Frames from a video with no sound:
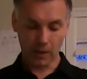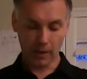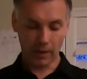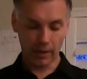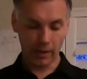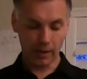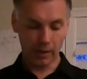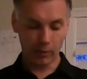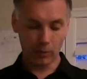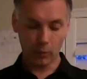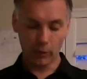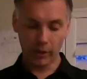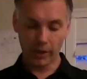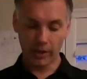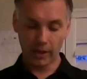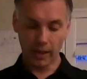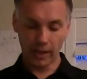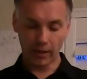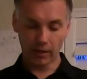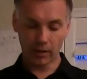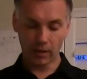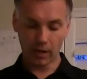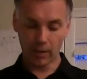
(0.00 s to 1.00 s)
And with
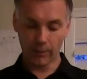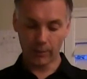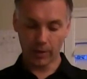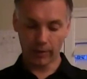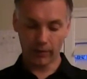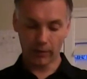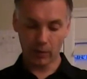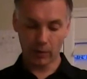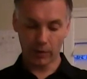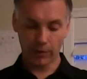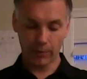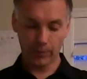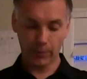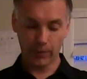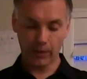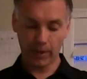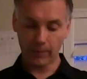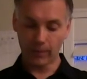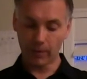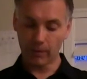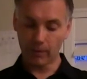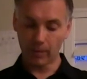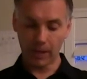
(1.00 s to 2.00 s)
that comes, of course,
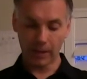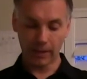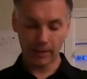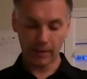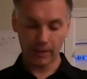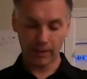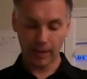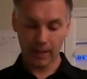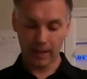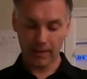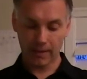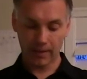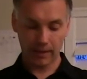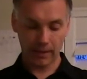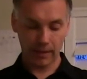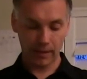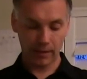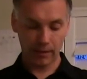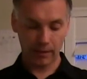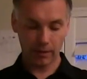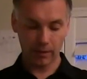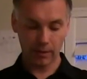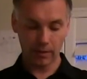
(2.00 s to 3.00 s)
preemptive
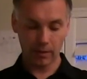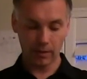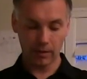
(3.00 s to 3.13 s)
multitasking,